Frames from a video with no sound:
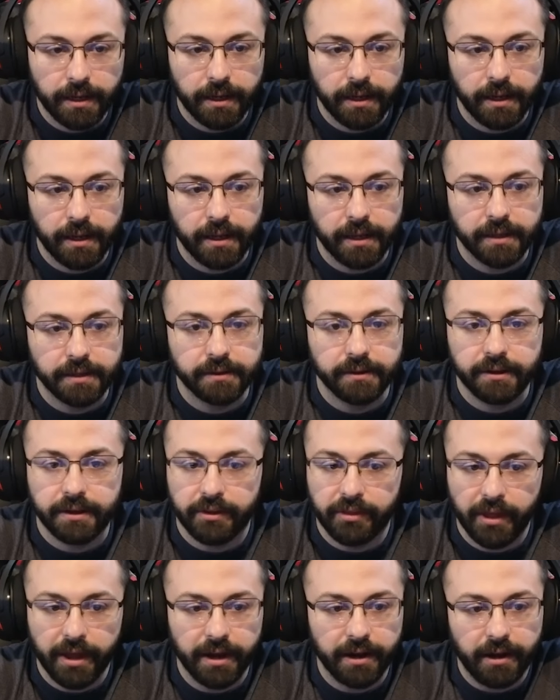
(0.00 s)
And look
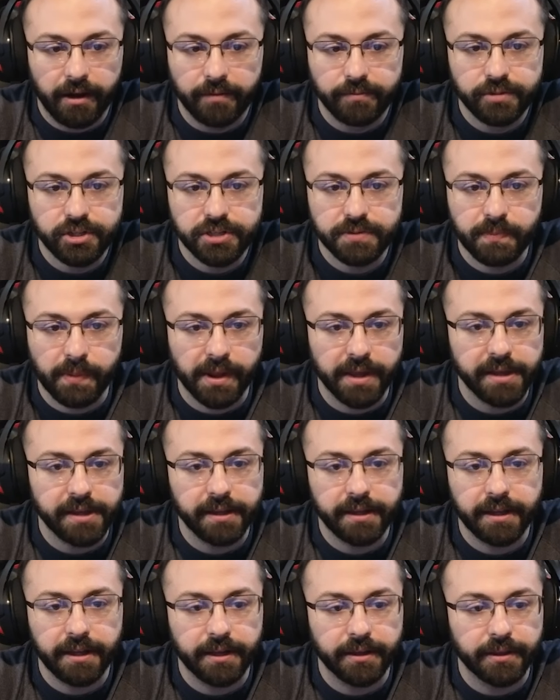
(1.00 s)
at that, I'm just playing
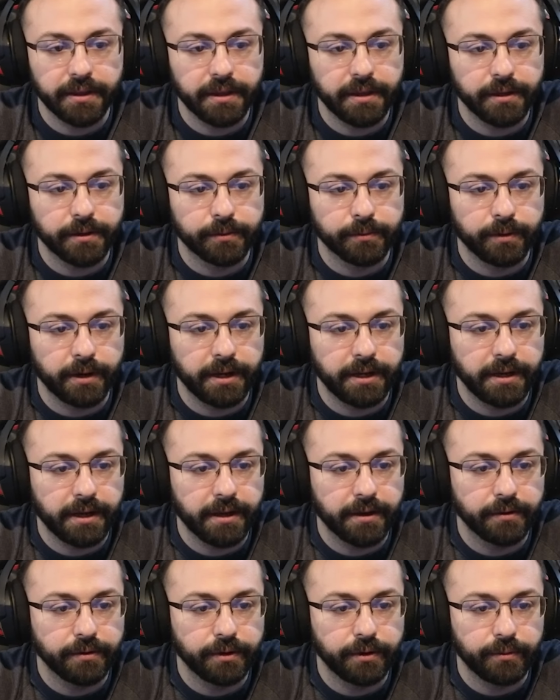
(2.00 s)
King of the Hill right
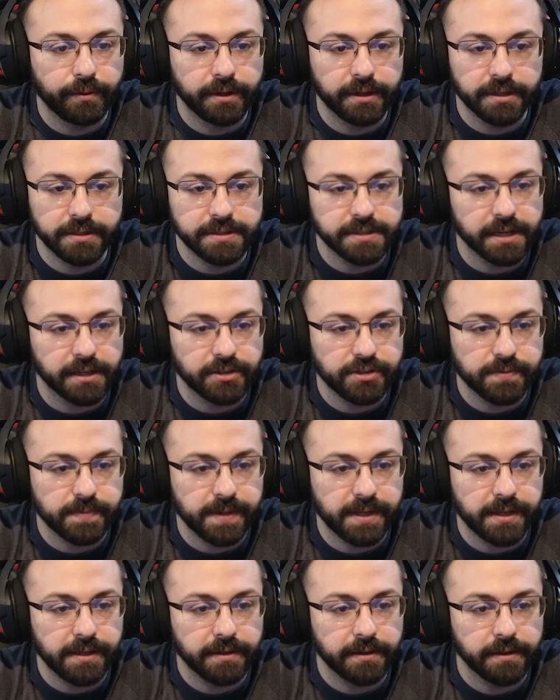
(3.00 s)
now, no one can touch
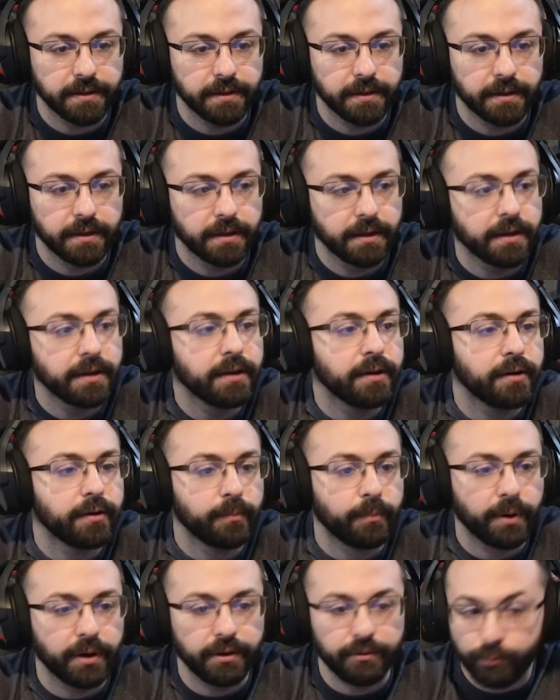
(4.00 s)
me.
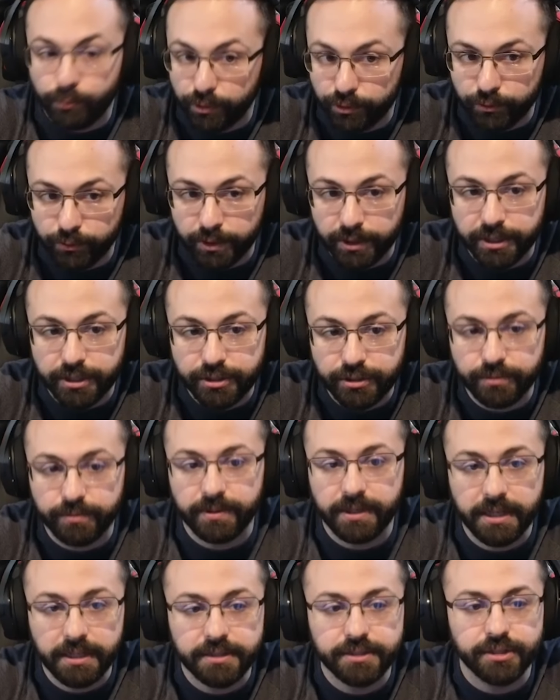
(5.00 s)
But we really do
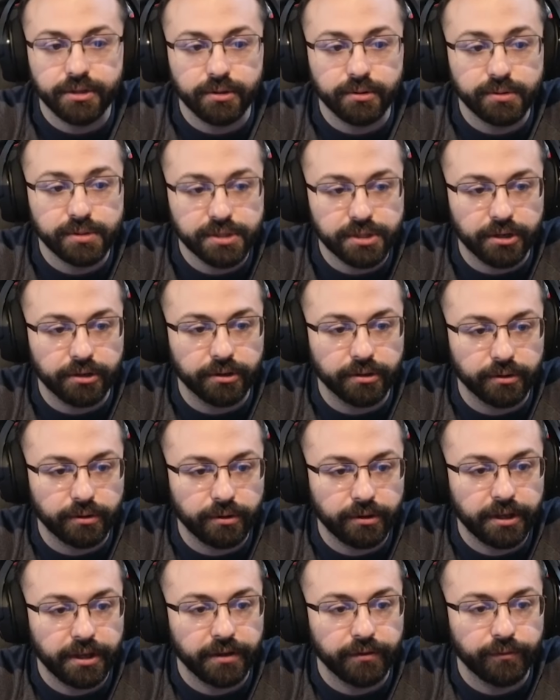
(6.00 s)
need to start
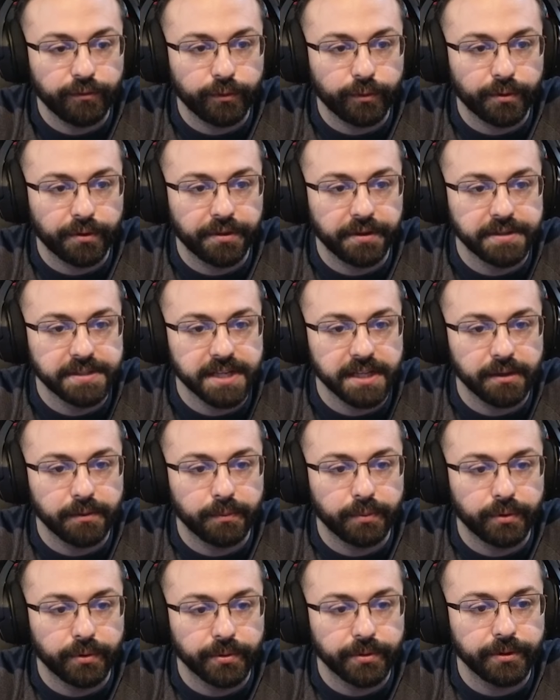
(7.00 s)
looking for the
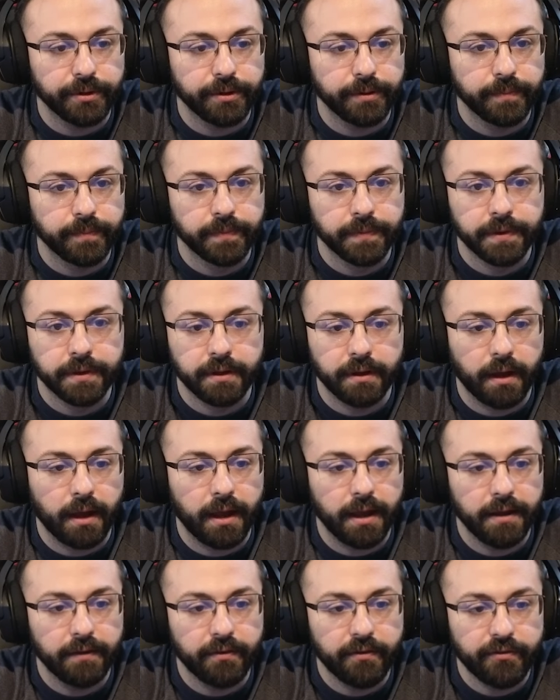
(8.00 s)
teleporter.
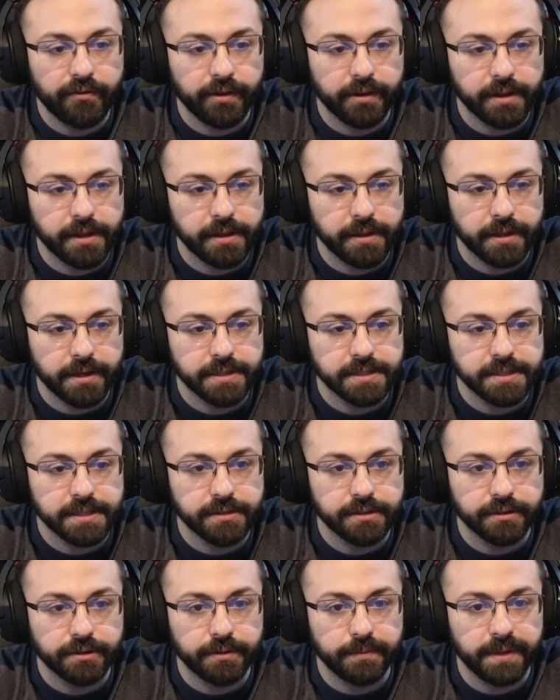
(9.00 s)
I have a feeling that it's
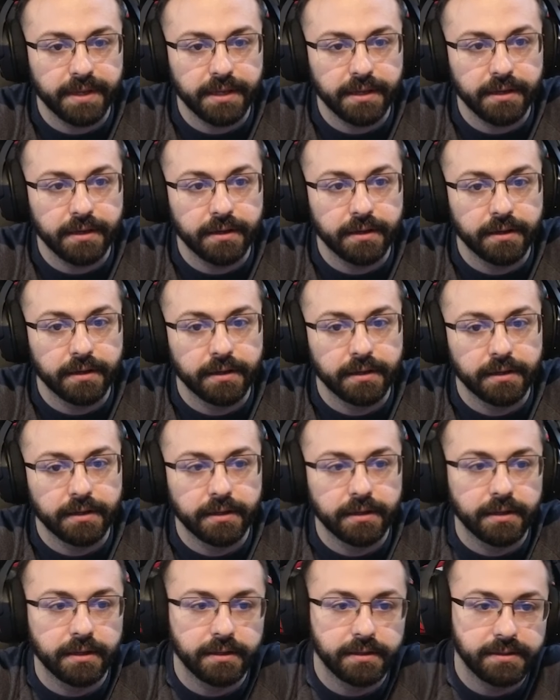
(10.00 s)
either going to be
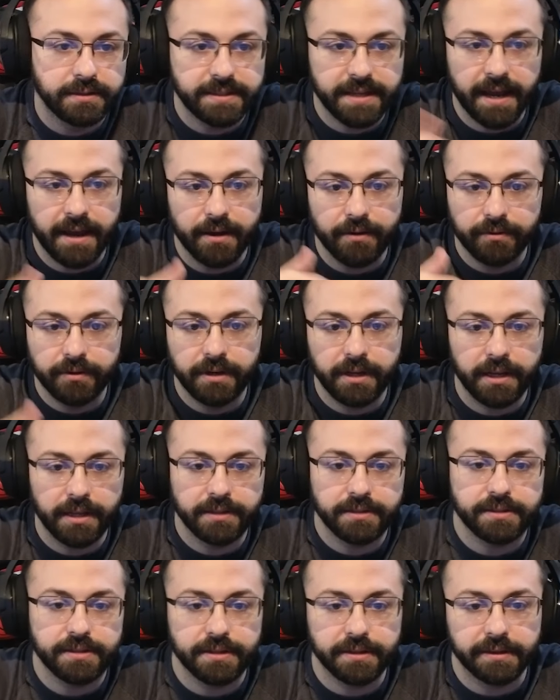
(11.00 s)
down
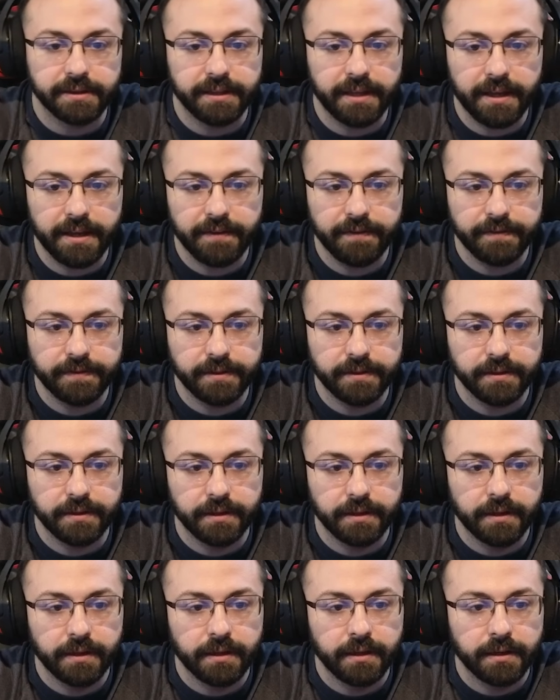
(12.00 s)
and to the left,
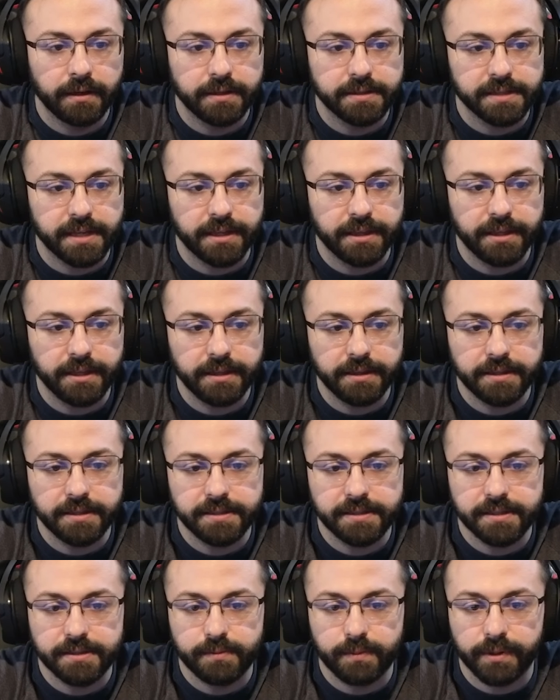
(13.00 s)
because I think
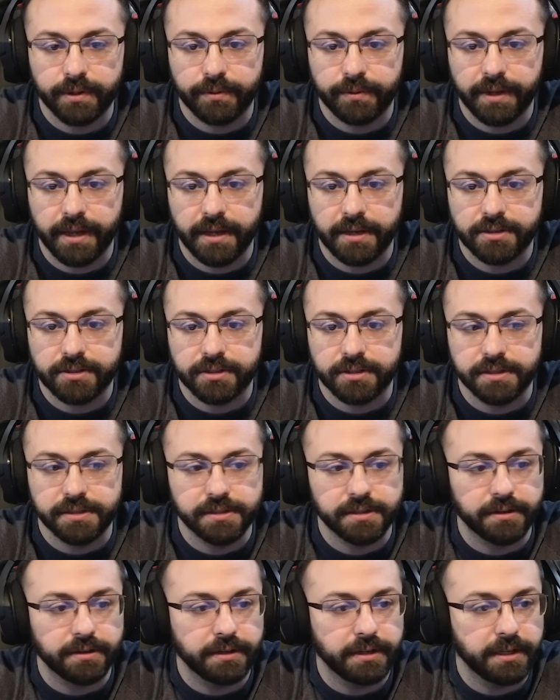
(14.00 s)
this is where we actually
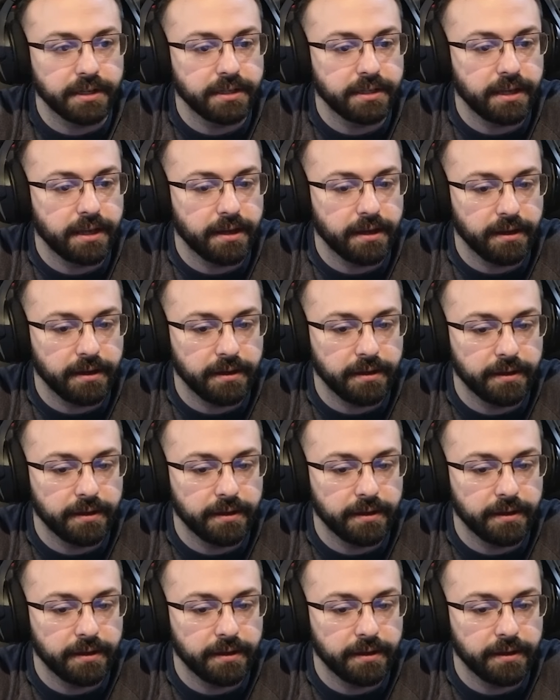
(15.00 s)
started, yeah.